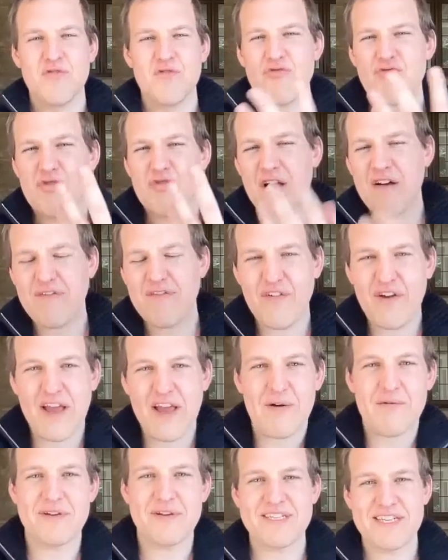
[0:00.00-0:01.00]
Roughly,
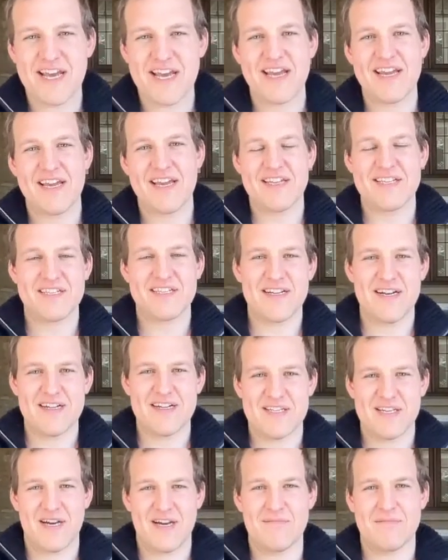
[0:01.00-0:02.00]
I would say, in
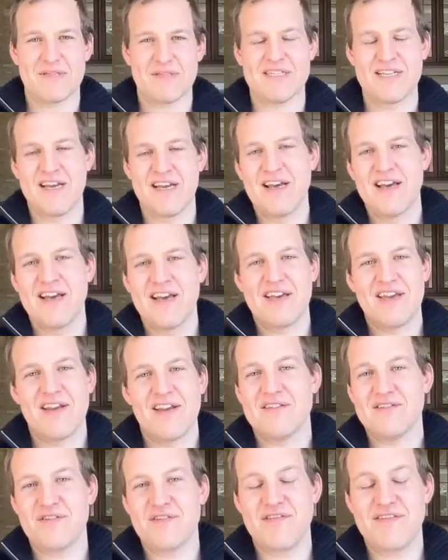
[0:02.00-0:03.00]
startups, you
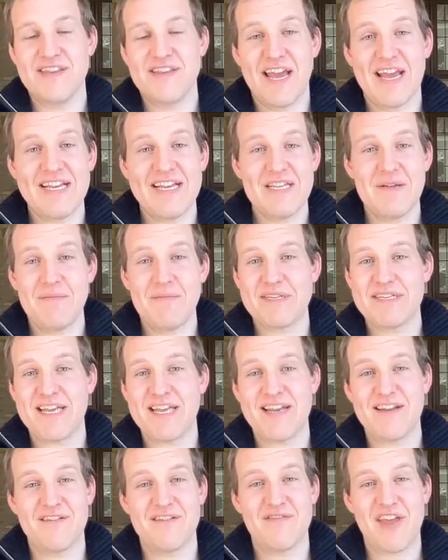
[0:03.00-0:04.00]
know, sort of
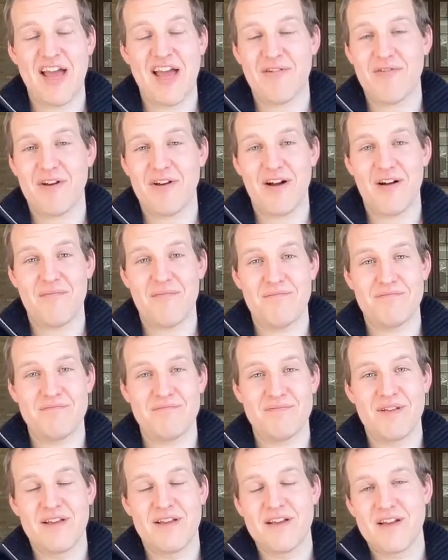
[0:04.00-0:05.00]
90% of the outcome
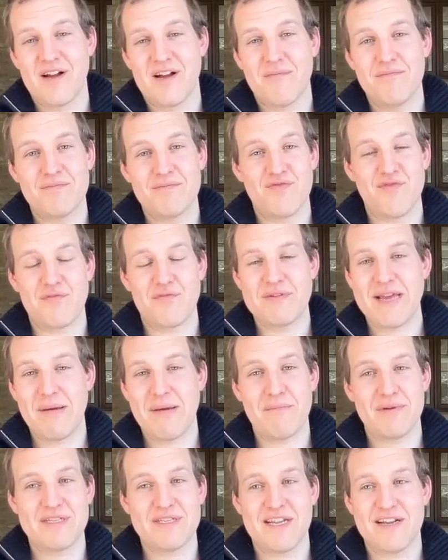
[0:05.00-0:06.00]
comes from
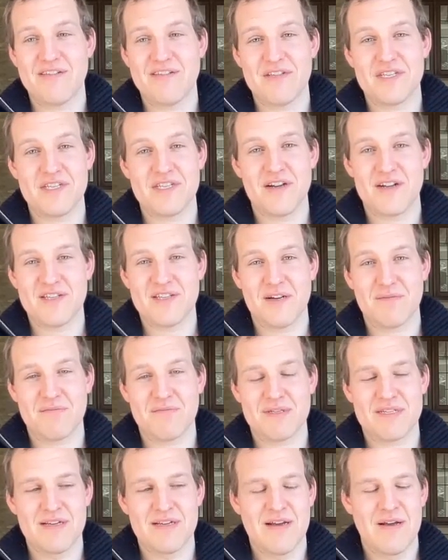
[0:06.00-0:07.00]
10% of the
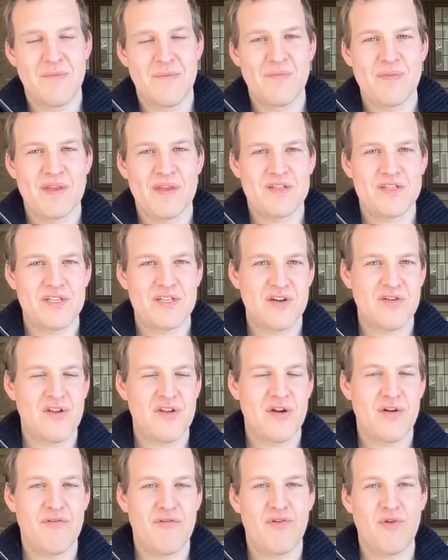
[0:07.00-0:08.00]
startups. So, you
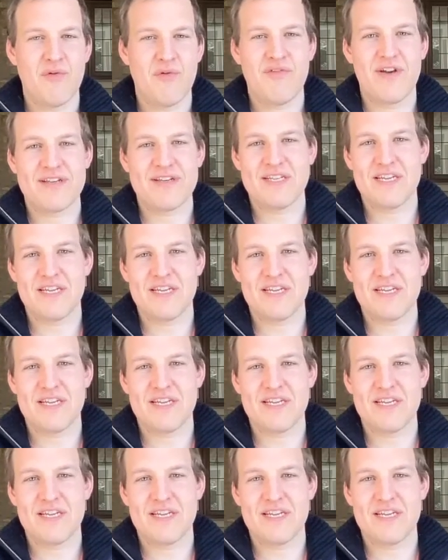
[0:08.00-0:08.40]
know, if you invest